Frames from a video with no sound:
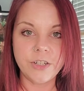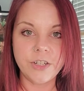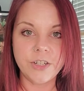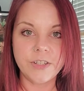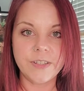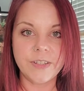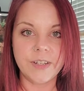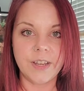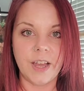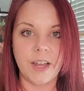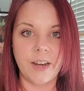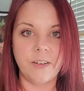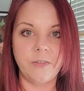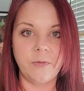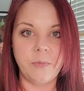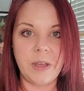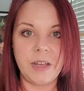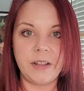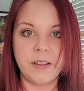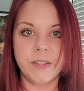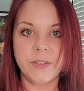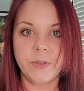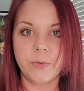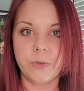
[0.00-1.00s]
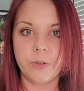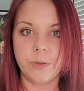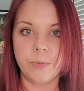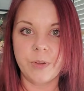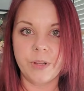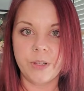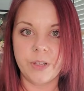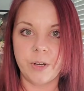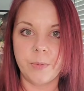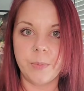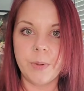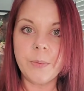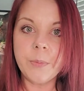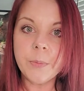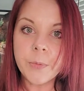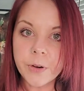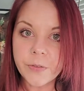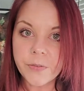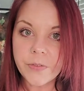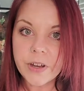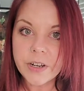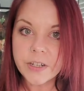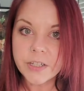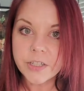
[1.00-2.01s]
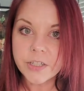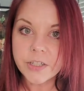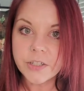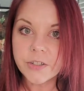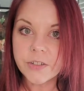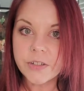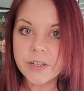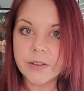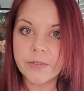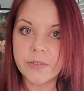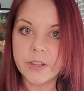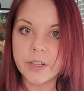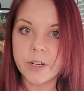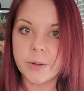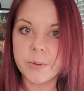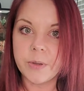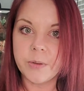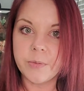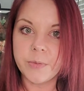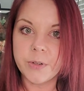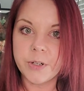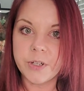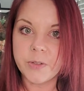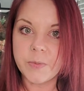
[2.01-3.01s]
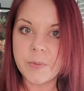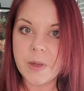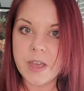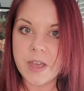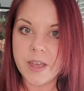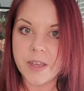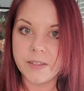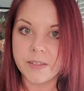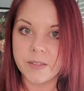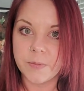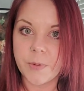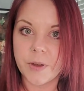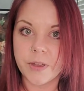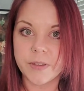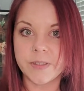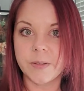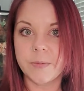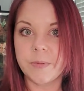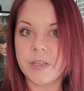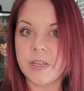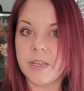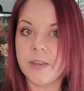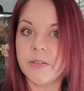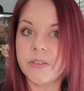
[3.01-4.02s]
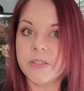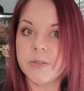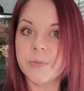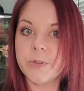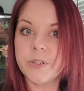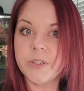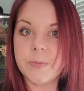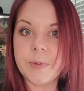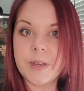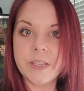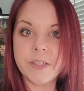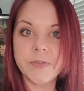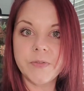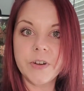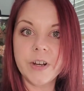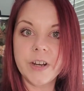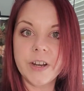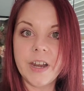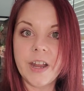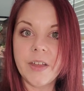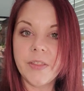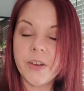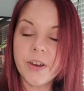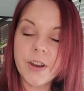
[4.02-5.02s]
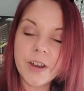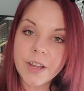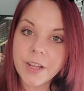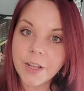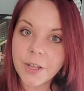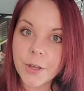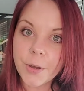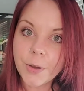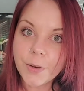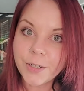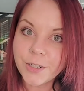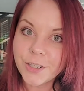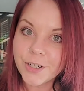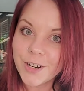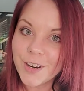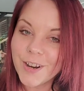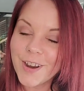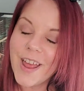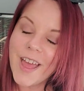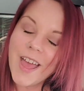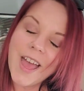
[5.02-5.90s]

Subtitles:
just to kind of make this room a little bit more functional, give a little bit more space, possibly give us more space for another enclosure,